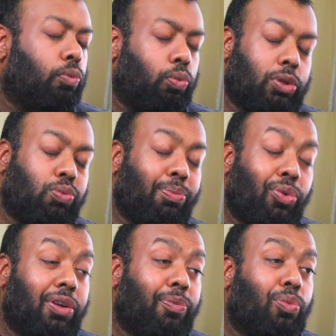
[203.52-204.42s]
which
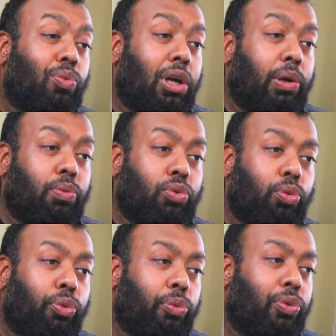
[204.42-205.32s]

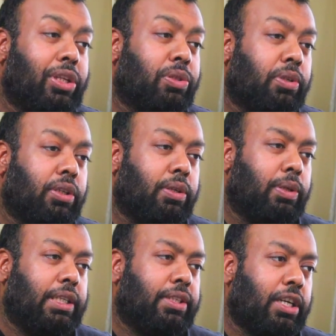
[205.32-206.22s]
0.1
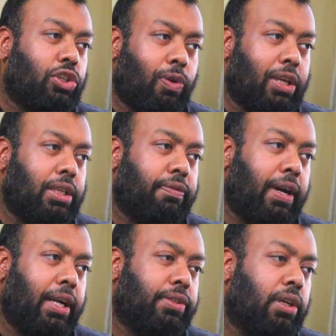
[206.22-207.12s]
is saturated
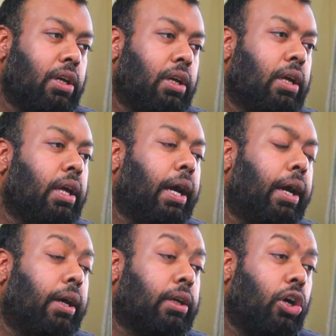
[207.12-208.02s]
fat,
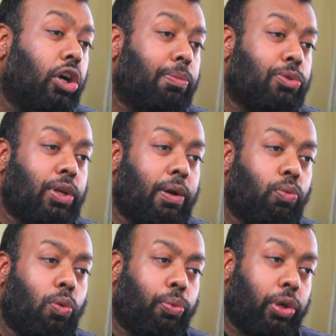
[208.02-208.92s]
carbs you get
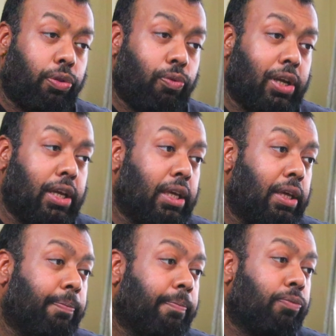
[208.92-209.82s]
1.3,
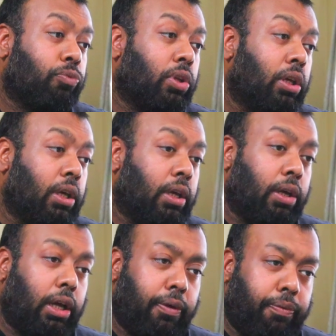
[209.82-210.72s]

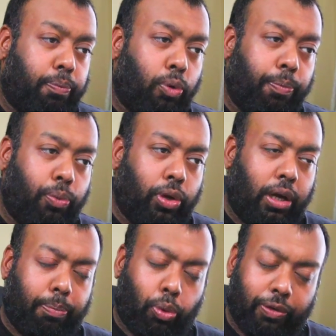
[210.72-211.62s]

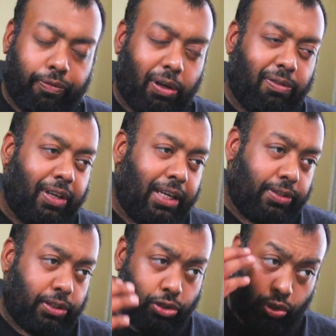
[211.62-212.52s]
0.5 of it
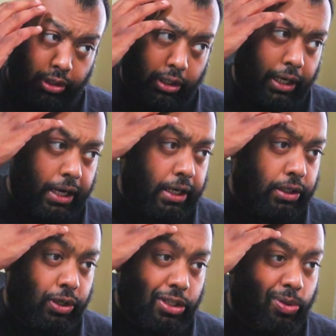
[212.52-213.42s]
is sugar,
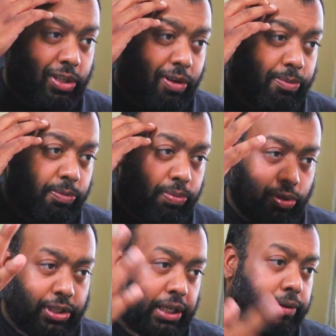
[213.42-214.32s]
and you get 20 grams of
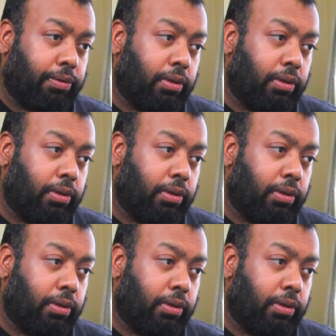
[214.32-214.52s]
protein.